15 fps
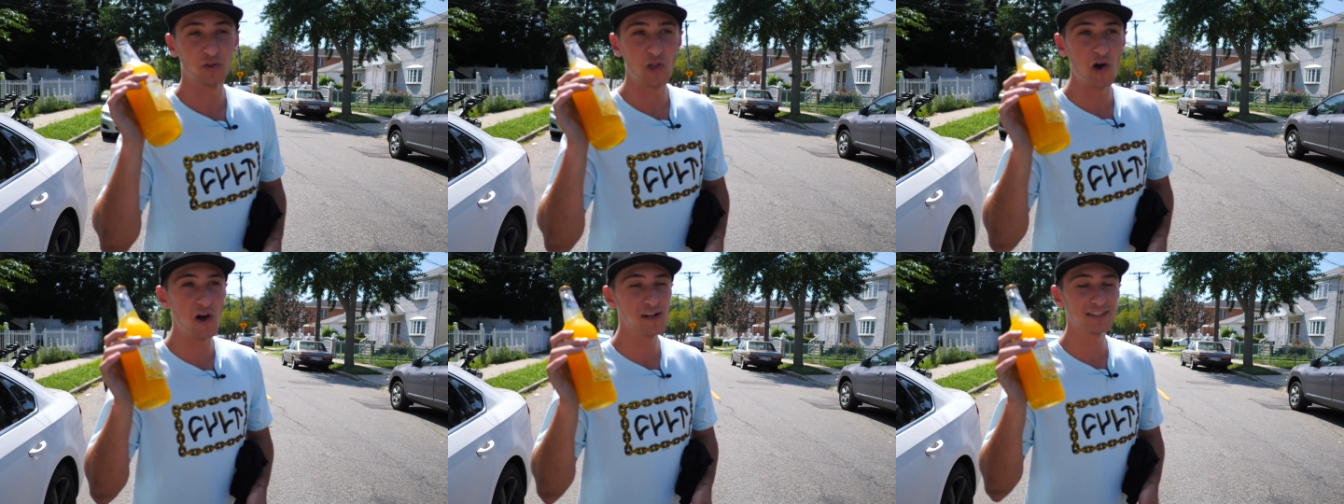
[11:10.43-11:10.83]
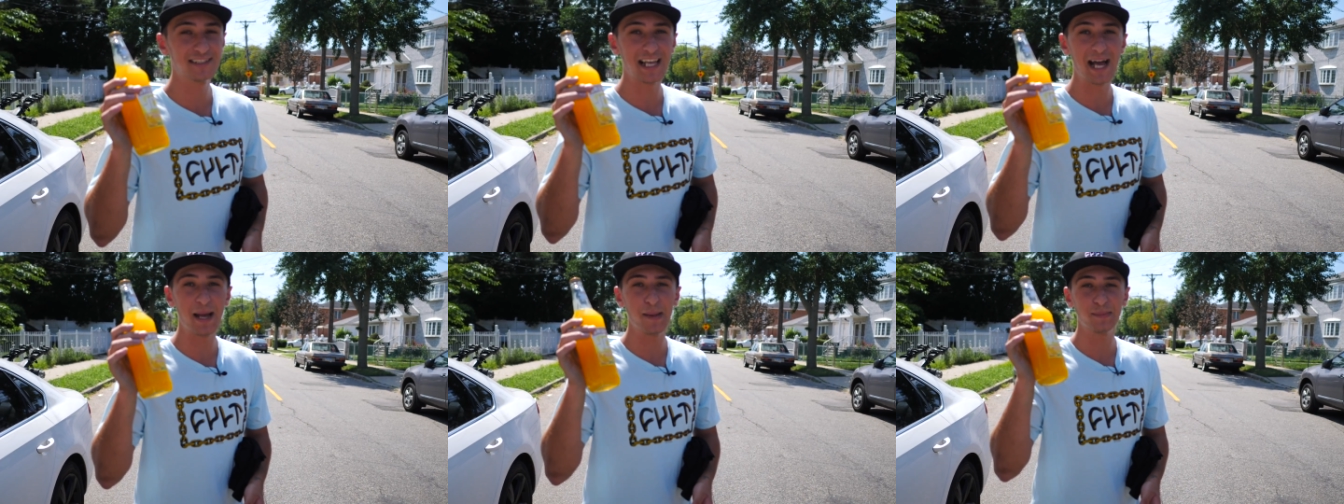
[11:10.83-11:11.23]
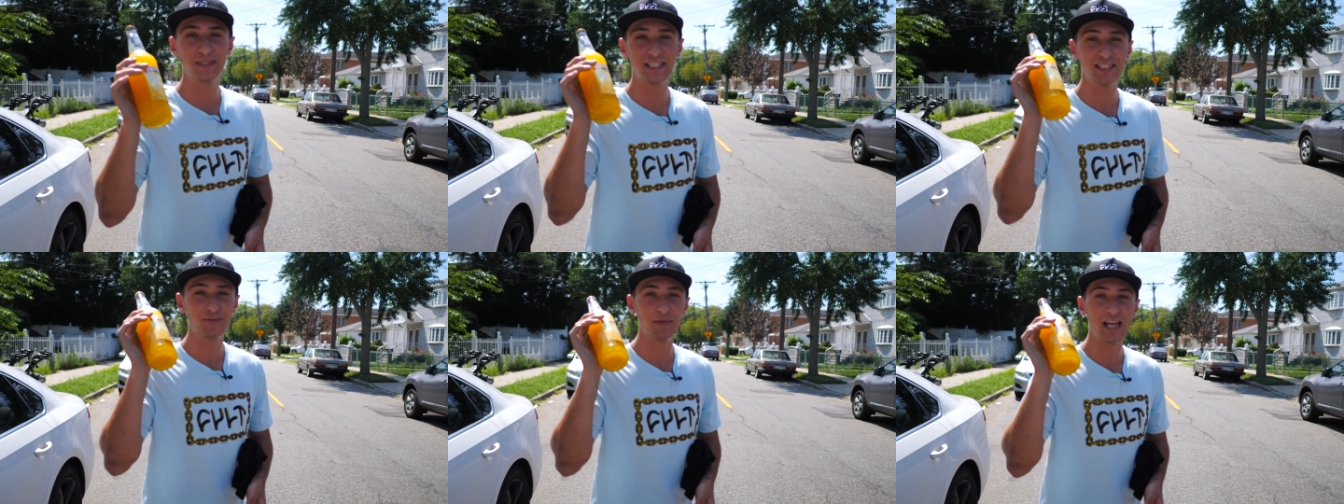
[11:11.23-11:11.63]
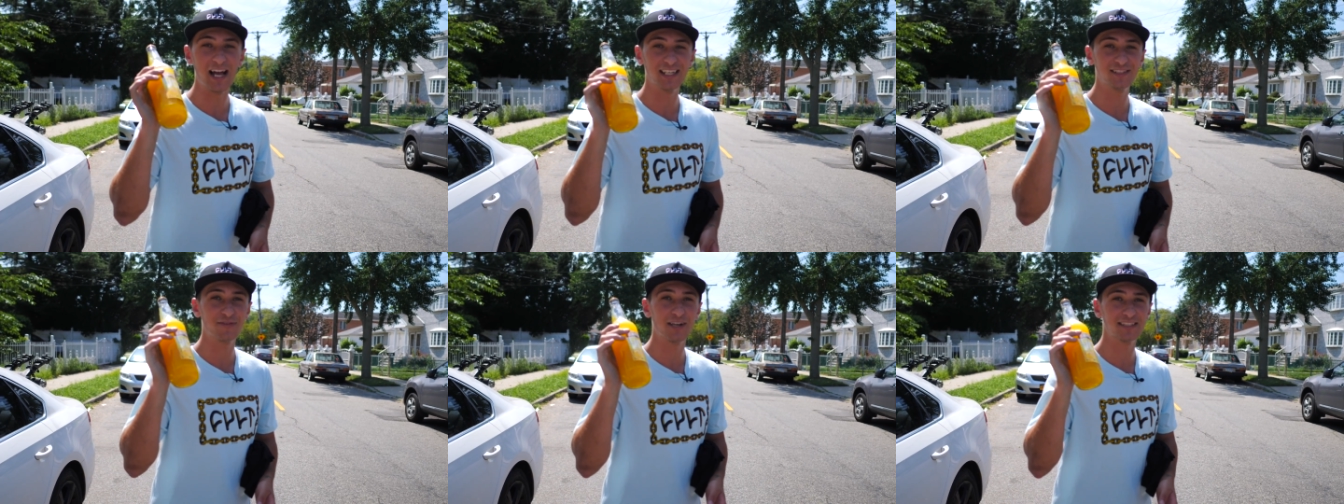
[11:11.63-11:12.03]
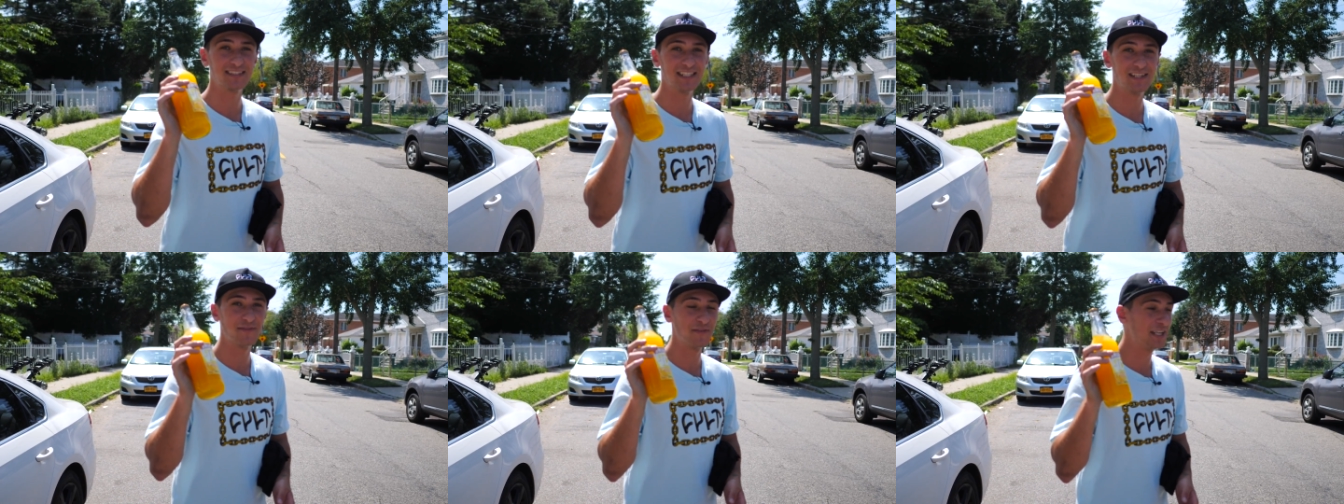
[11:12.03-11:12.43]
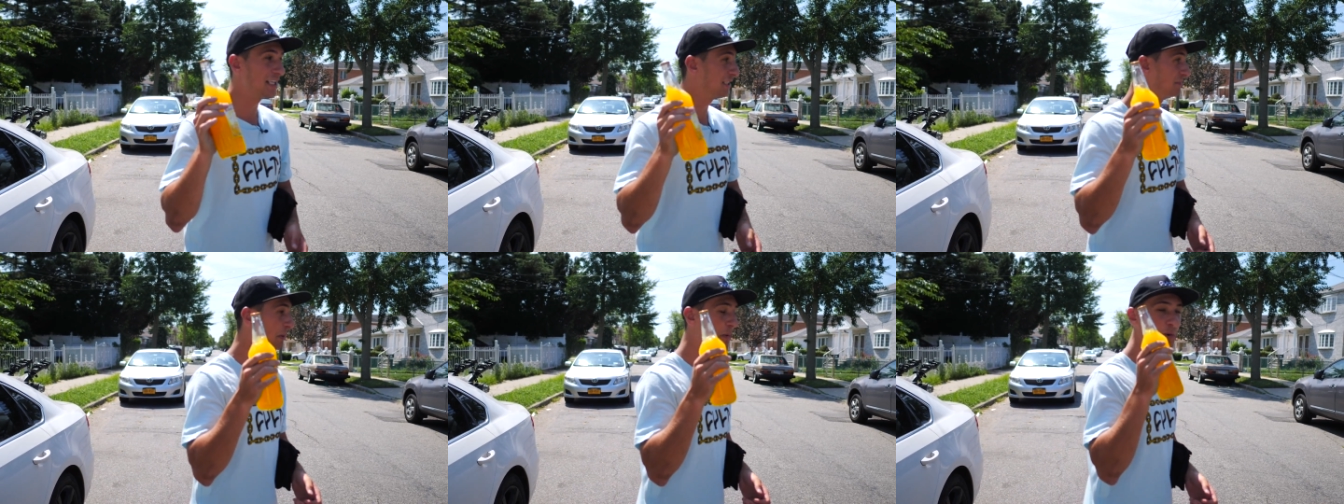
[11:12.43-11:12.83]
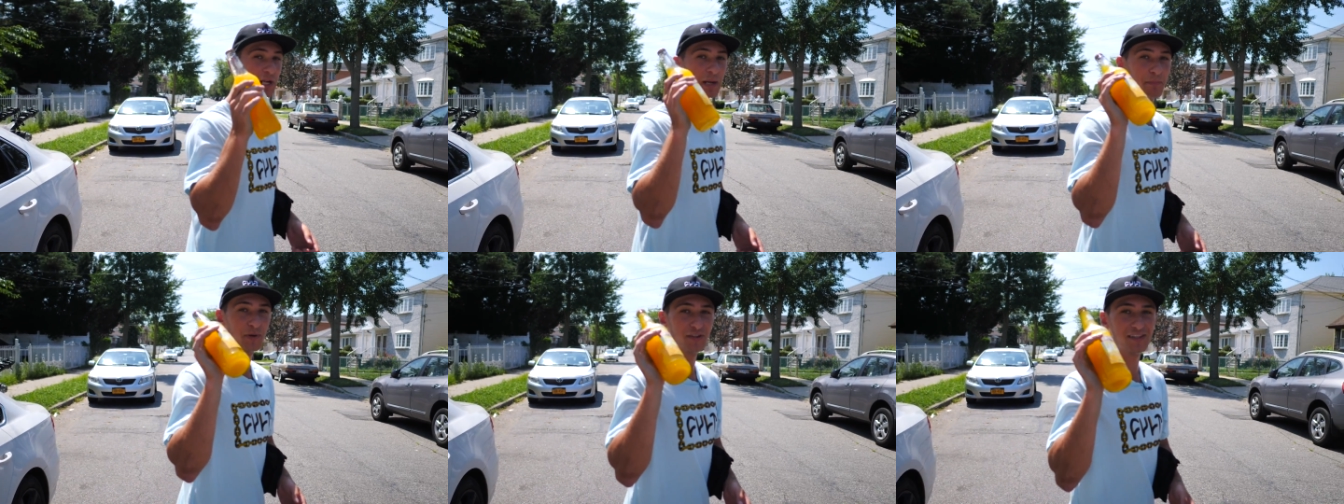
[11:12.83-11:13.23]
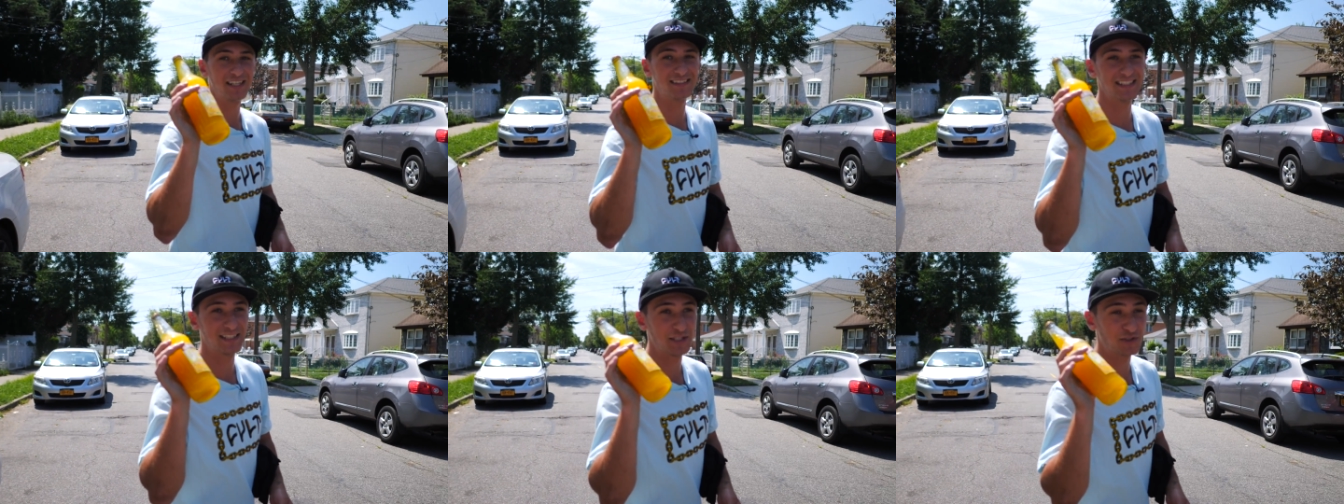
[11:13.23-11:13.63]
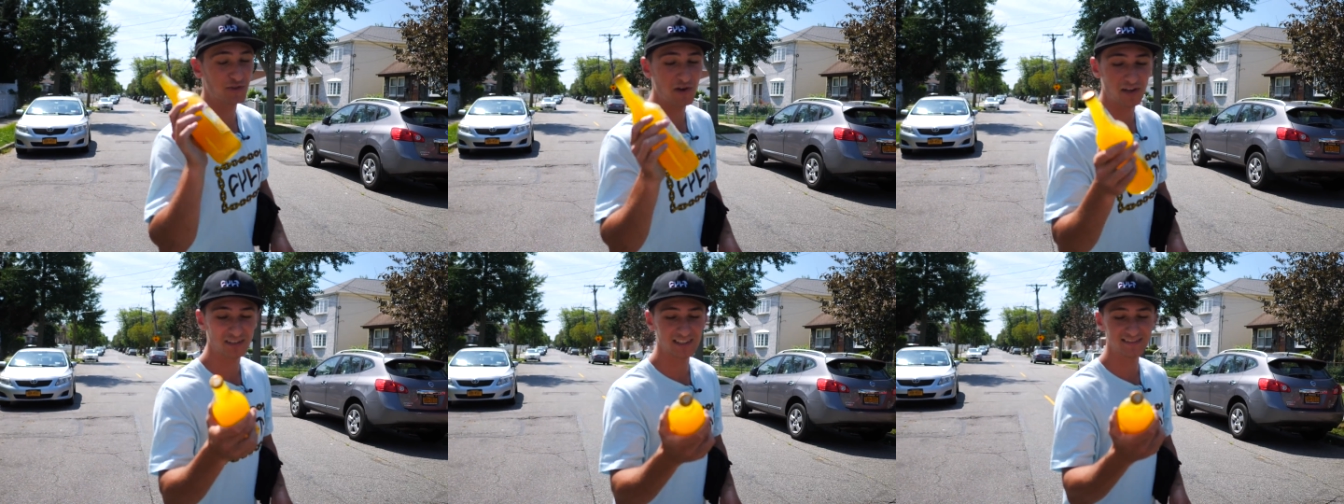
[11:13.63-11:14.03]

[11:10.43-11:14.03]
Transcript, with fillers: A long time since we iced Rusty in the videos, but we're gonna put this in the trunk.